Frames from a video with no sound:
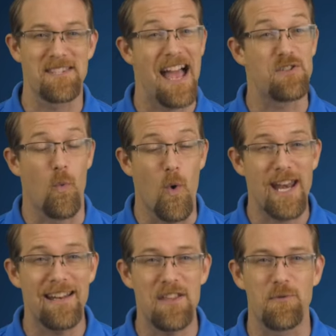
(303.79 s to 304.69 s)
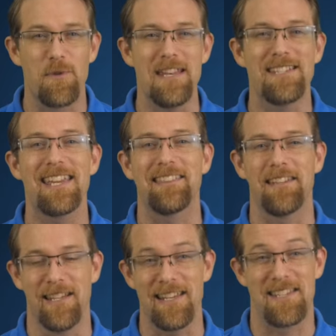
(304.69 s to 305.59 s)
slash 193 to get
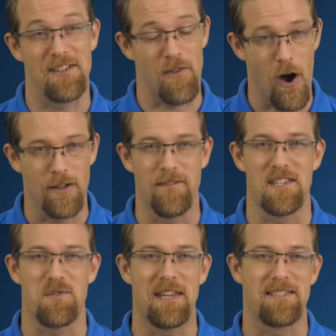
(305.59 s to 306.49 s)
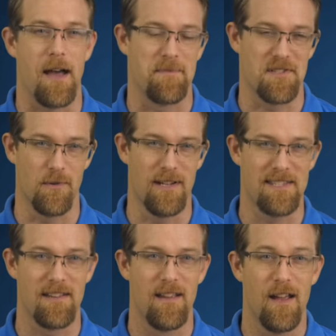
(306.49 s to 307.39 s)
the links to all of this week's top stories.